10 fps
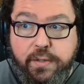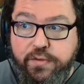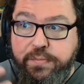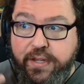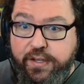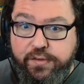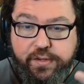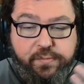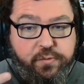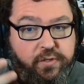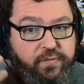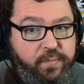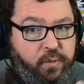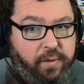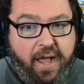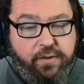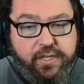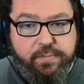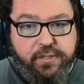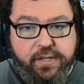he was playing some sort of morality
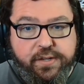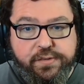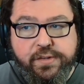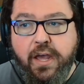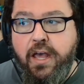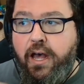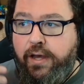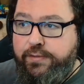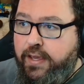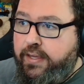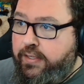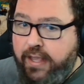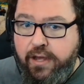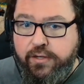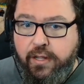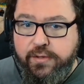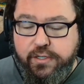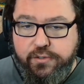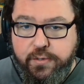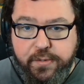police, uh, taking down other
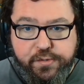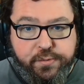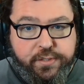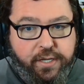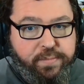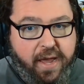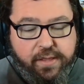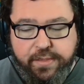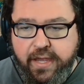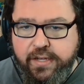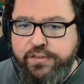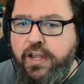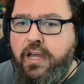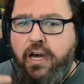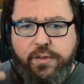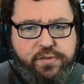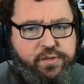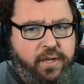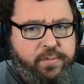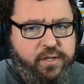YouTubers who had done bad things, other
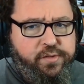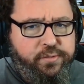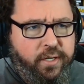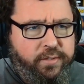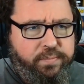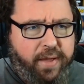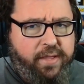celebrities who'd done bad